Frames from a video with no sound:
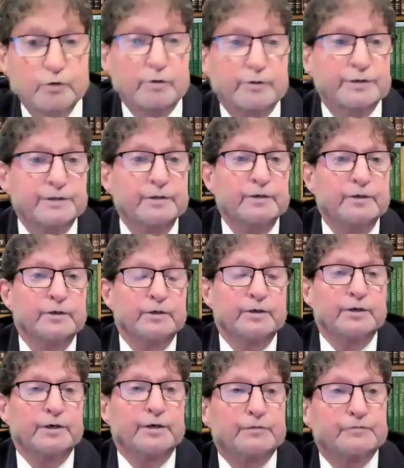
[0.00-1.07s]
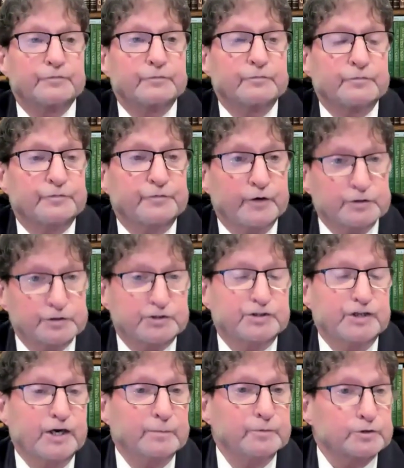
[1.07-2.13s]
story in 1
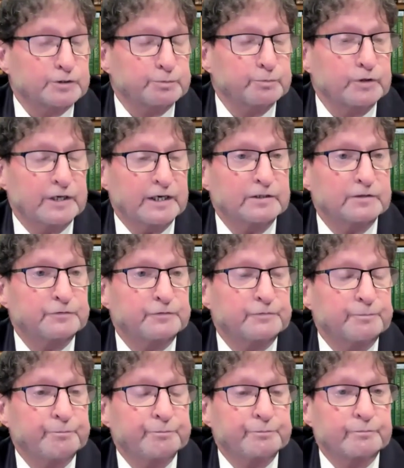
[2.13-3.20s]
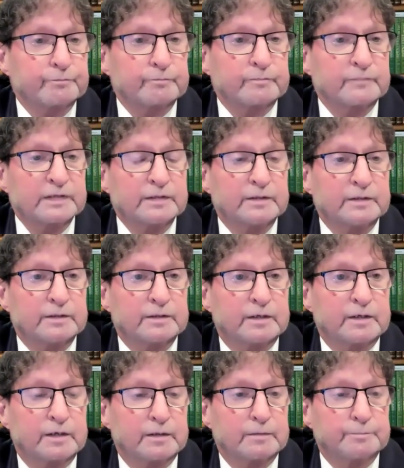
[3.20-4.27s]
Samuel, Shmuel
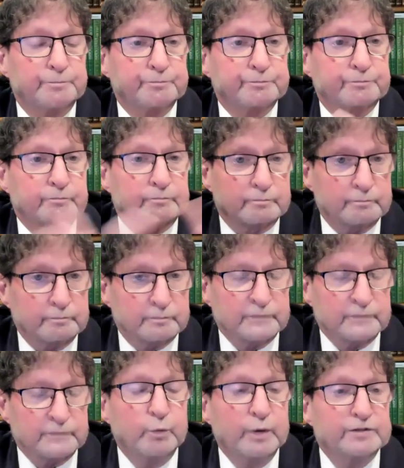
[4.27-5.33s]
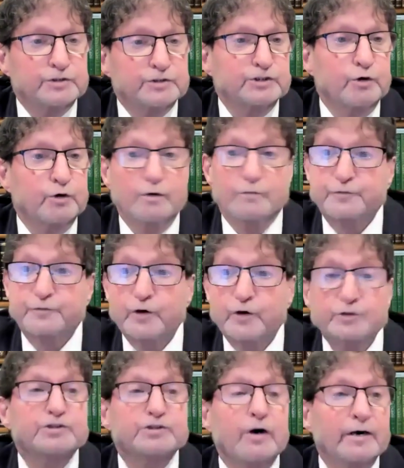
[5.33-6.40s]
Aleph, when Saul
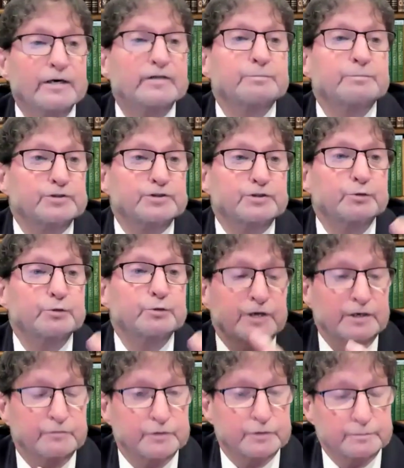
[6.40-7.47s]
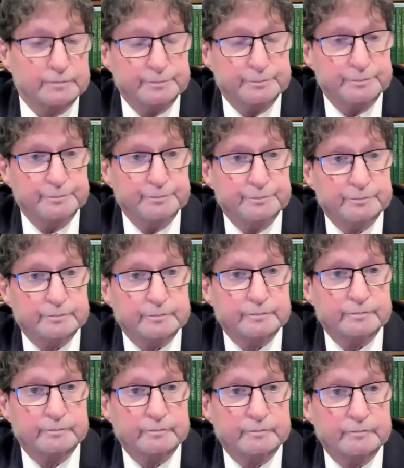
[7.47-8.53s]
first started pursuing David
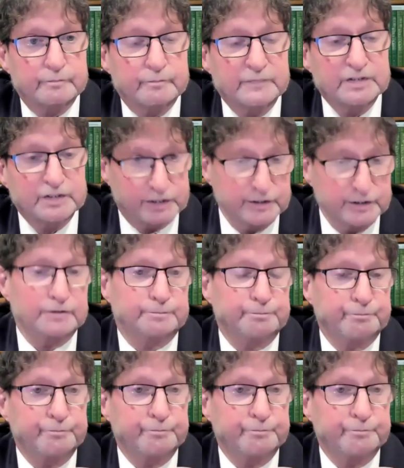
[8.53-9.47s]
to kill him.